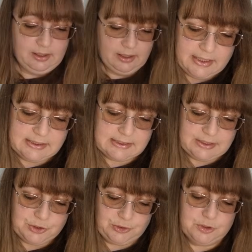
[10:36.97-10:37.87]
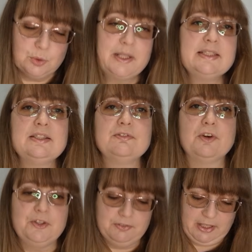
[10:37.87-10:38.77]
It's stitched on
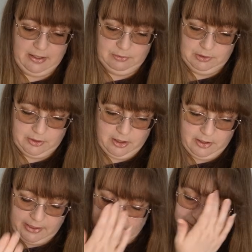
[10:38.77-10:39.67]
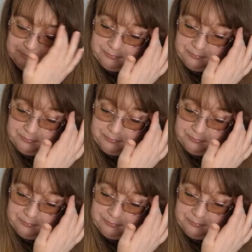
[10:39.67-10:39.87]
25 count Lugana.